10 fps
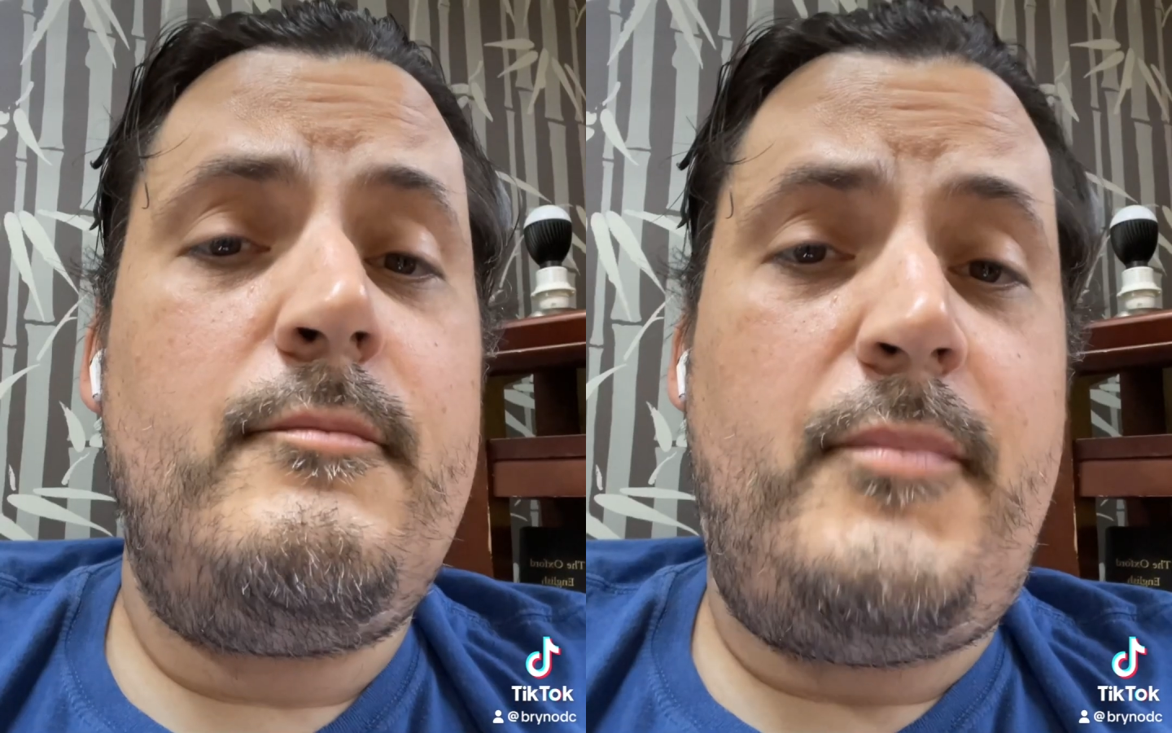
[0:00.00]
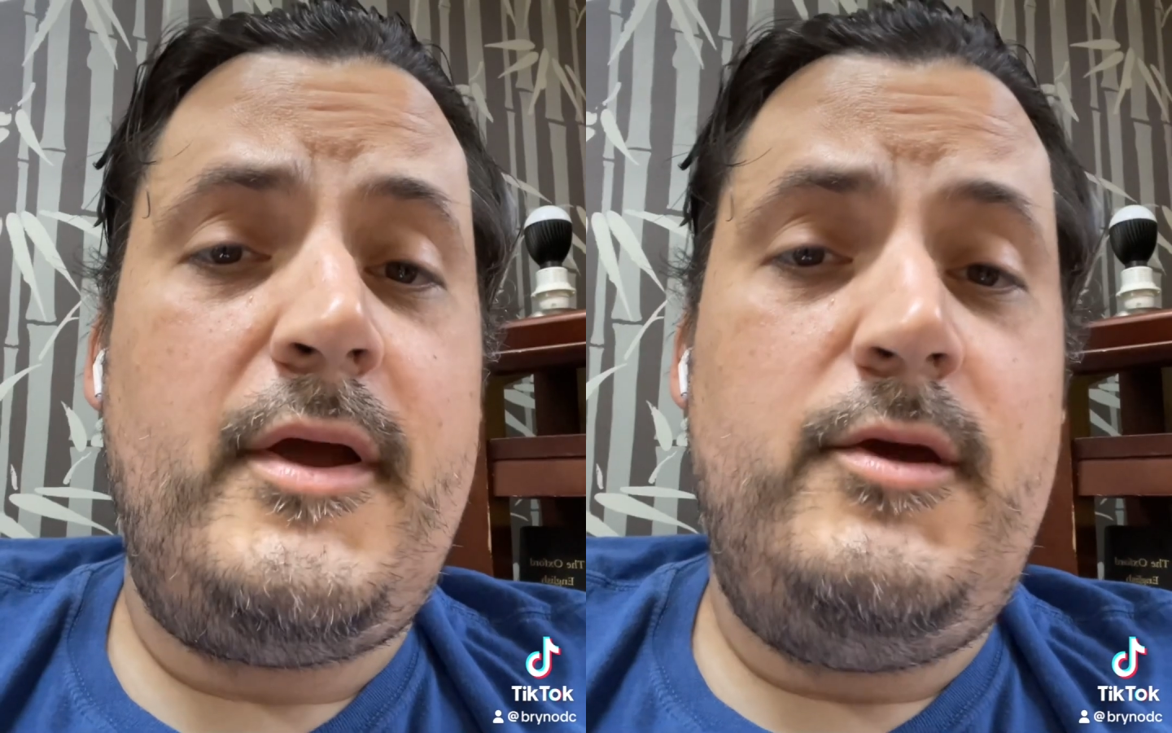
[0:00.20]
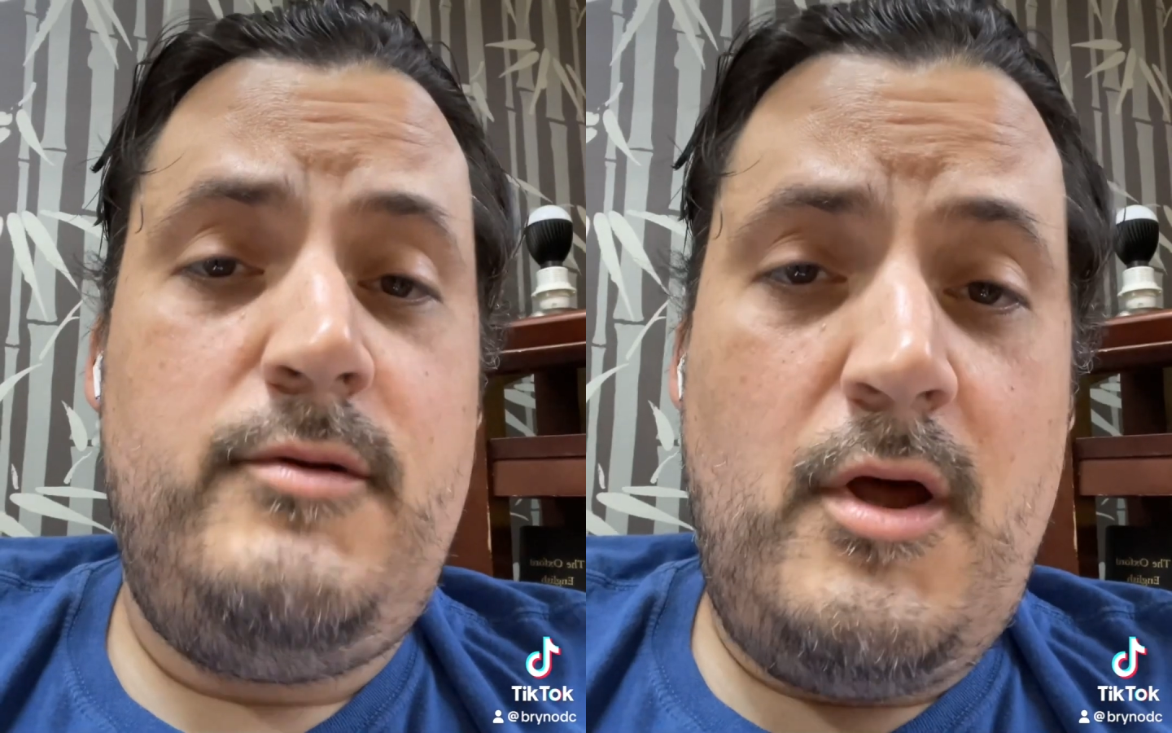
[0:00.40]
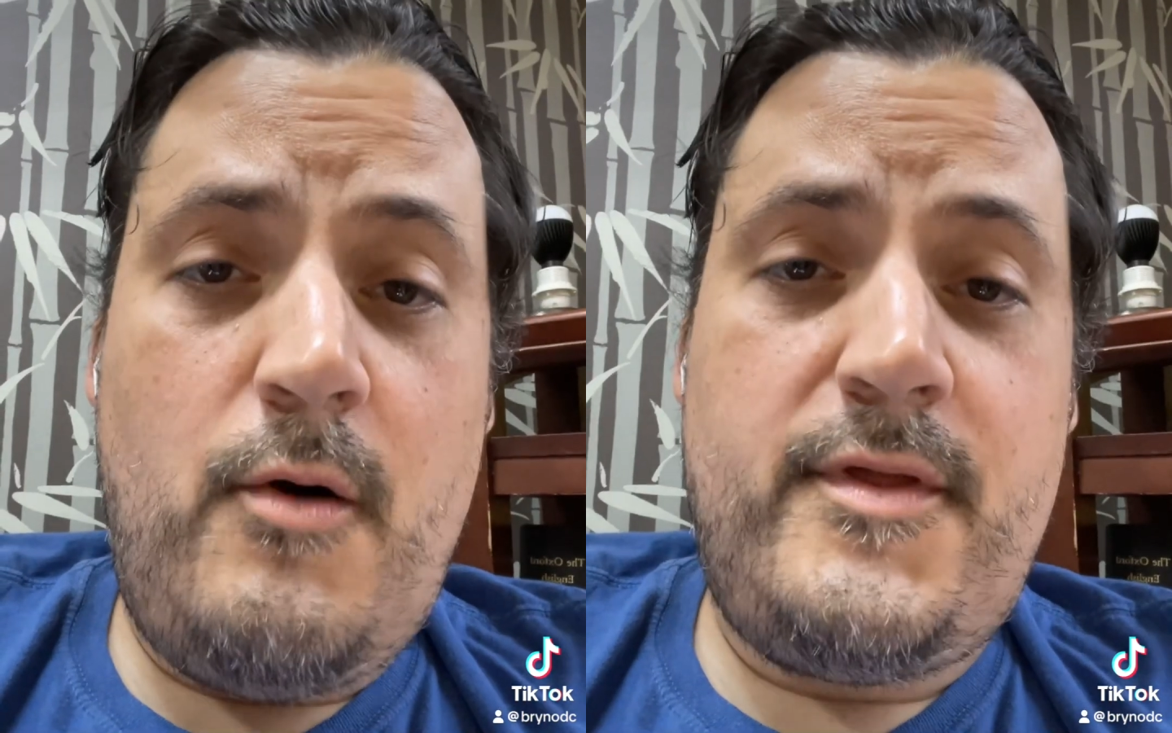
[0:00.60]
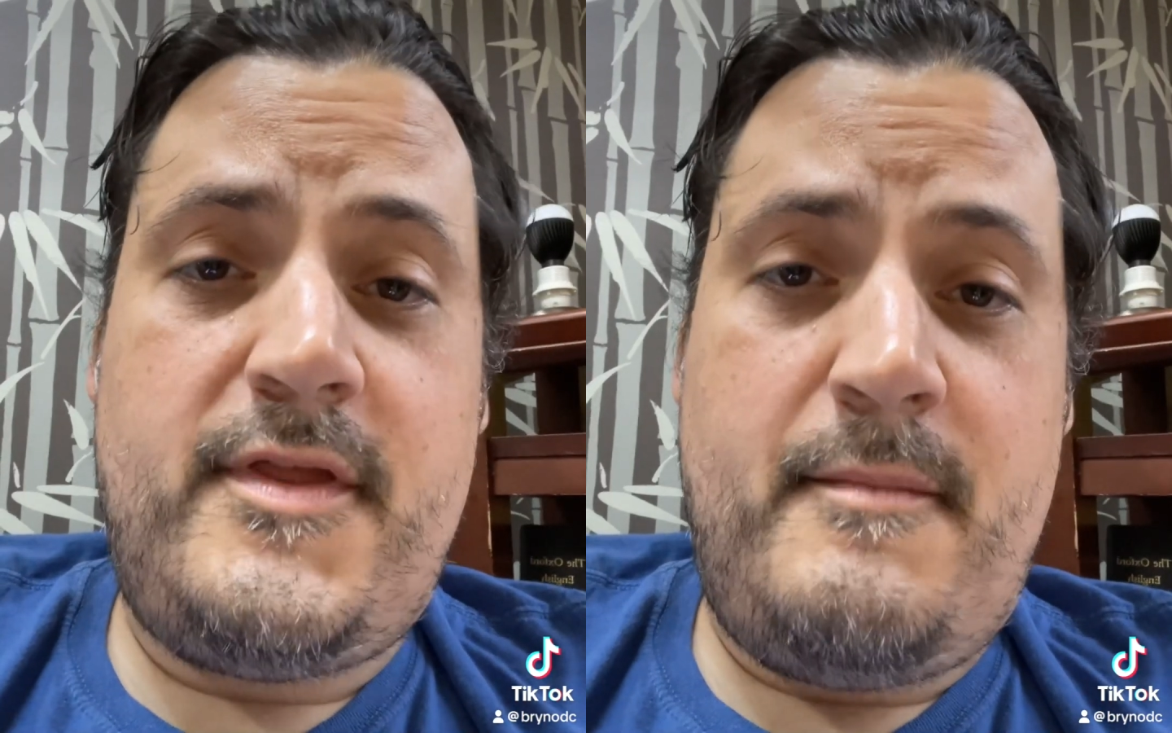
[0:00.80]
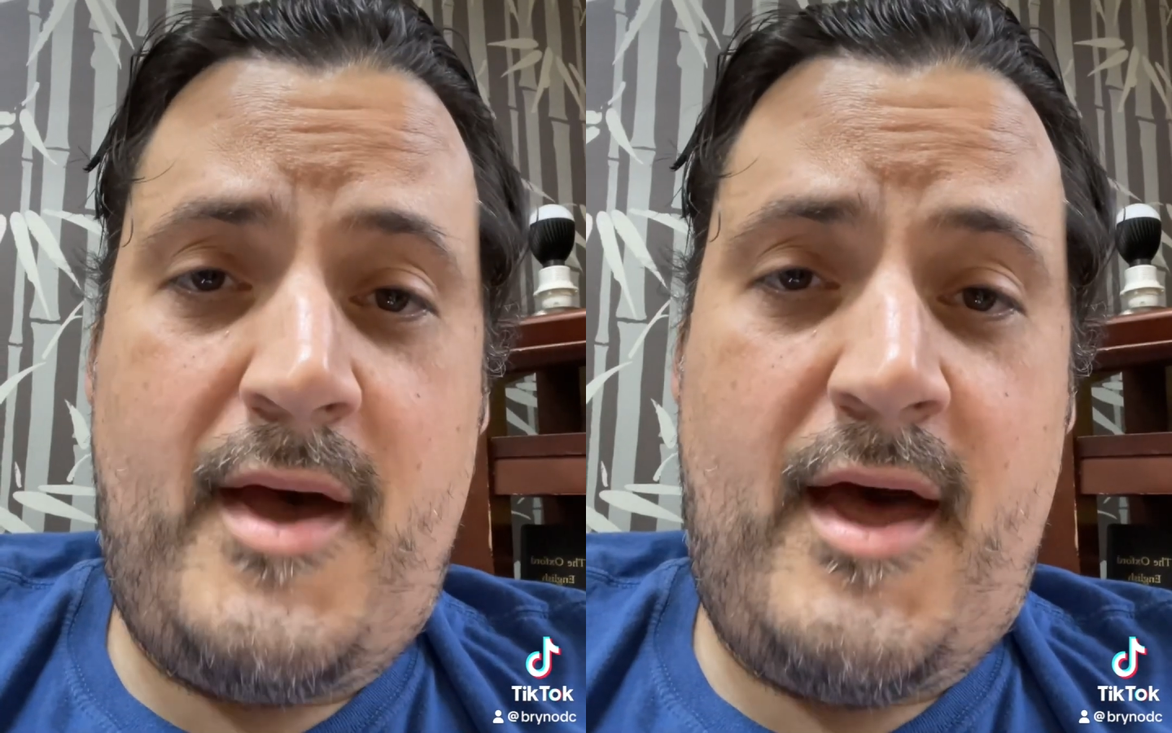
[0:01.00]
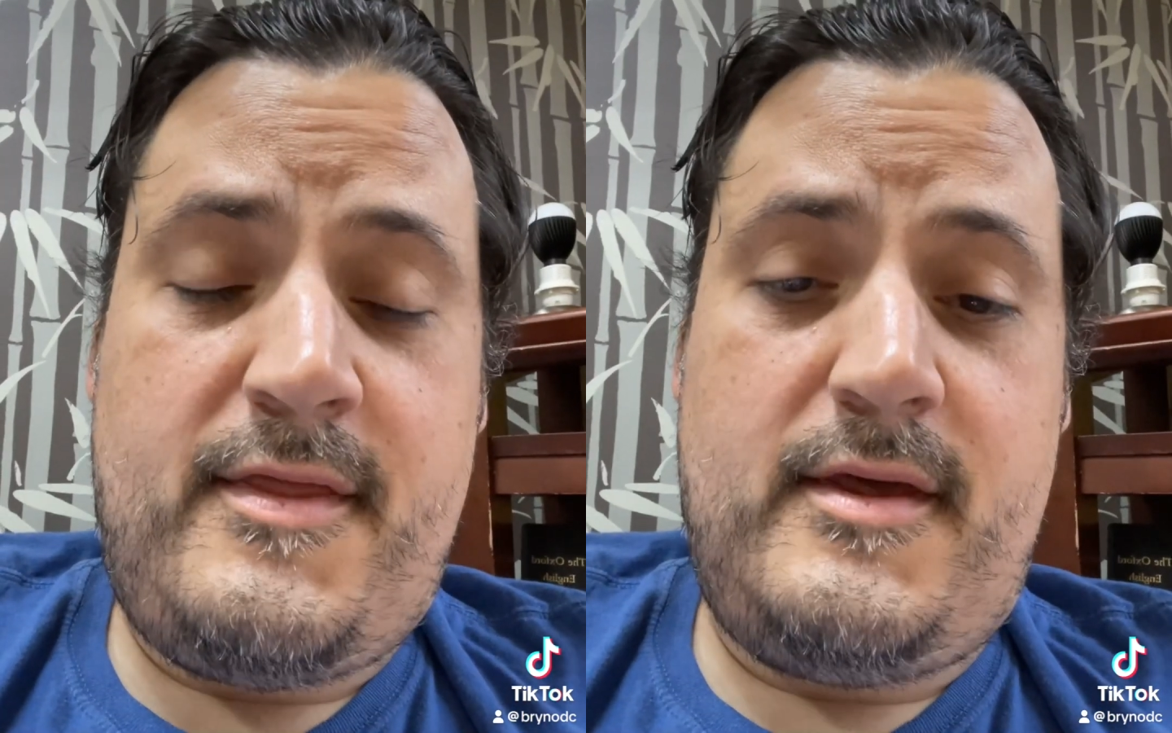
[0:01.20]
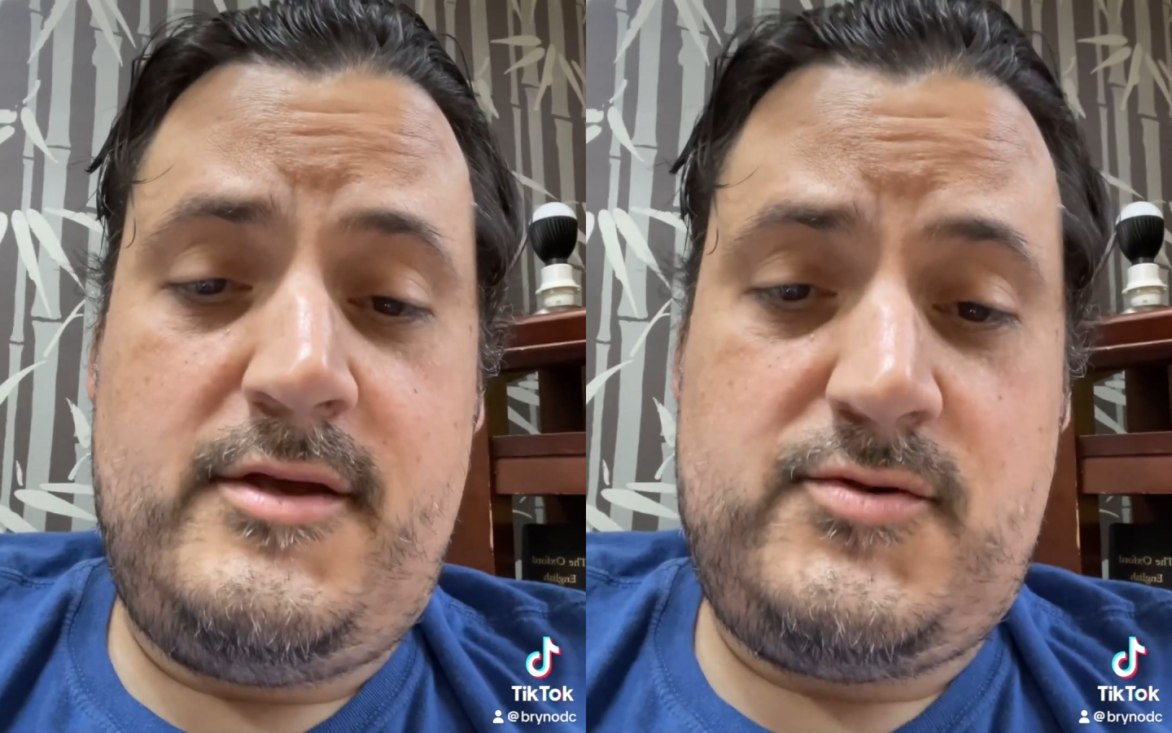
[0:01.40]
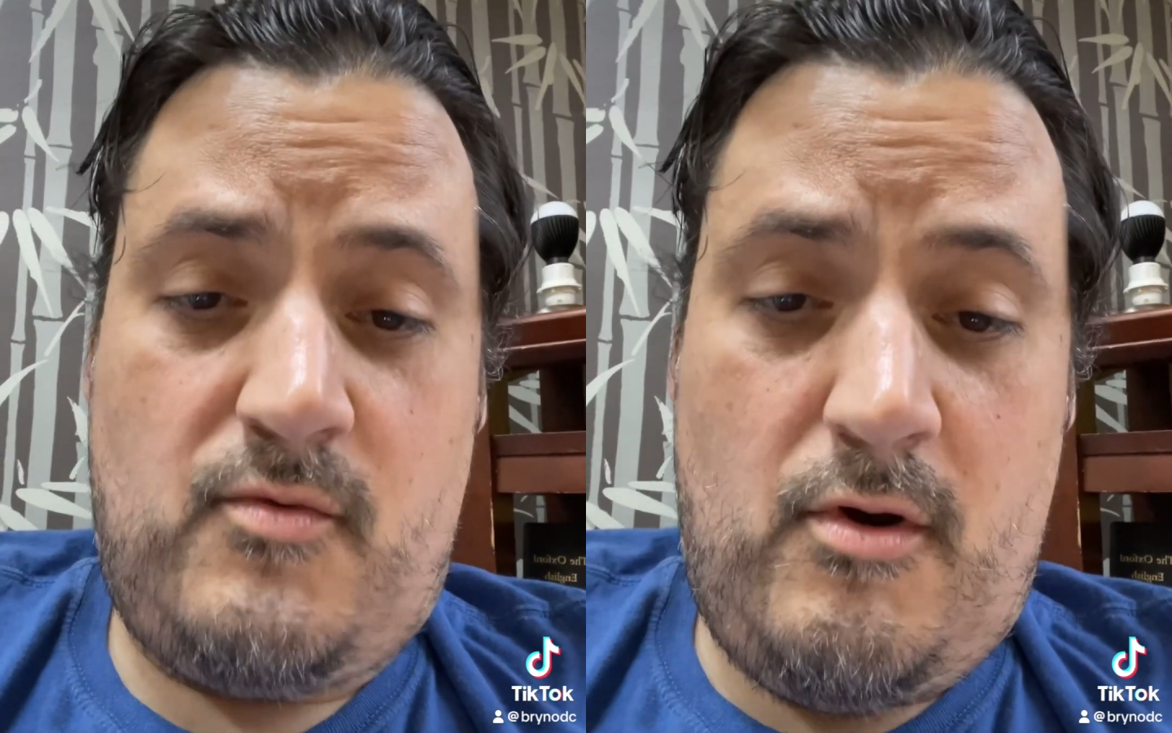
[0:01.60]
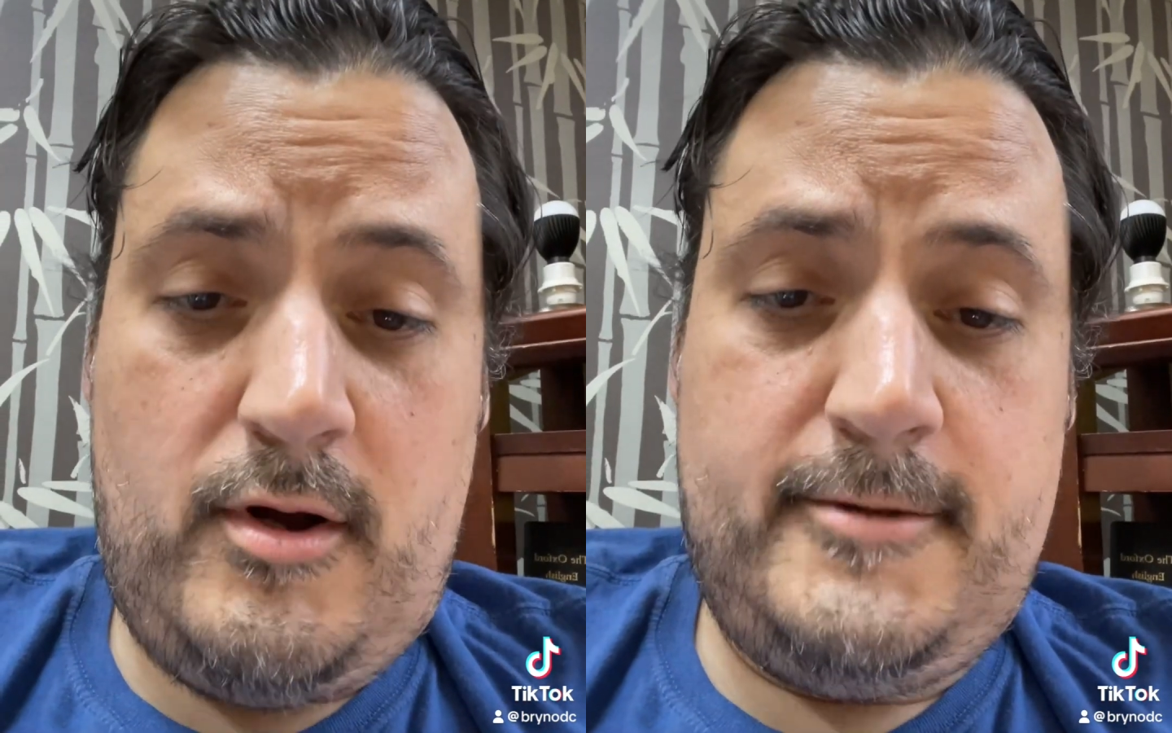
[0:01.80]
but you know that the math is
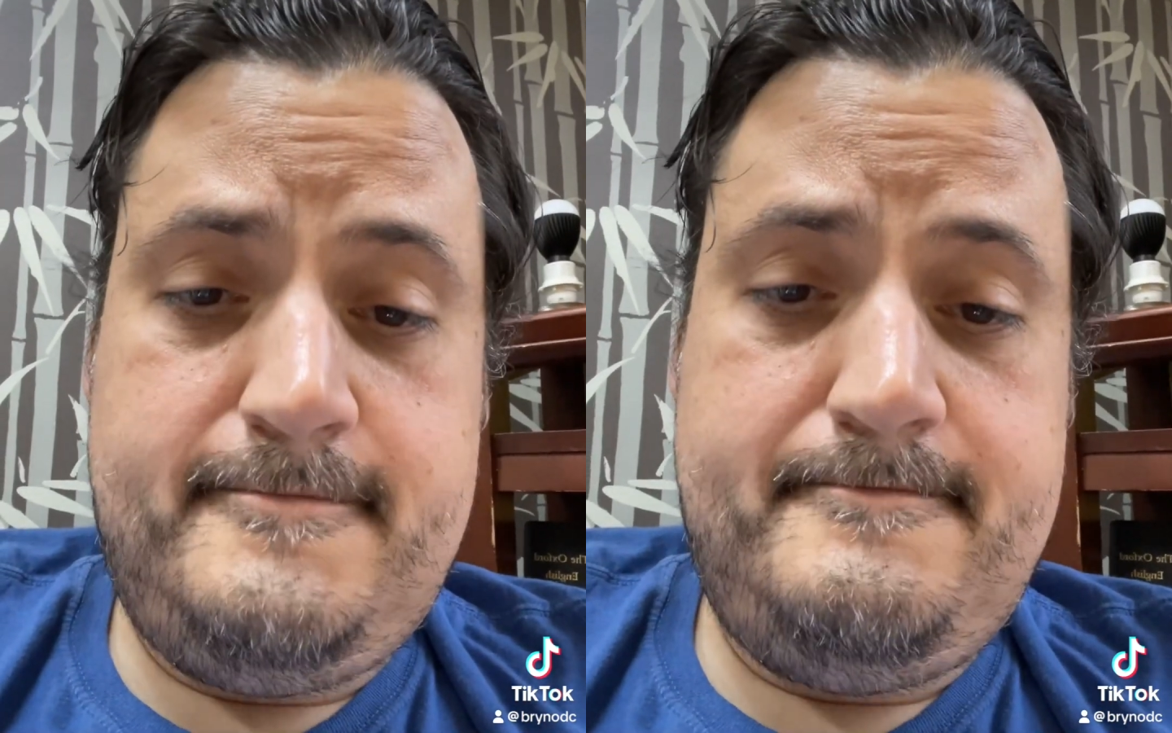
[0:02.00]
wrong.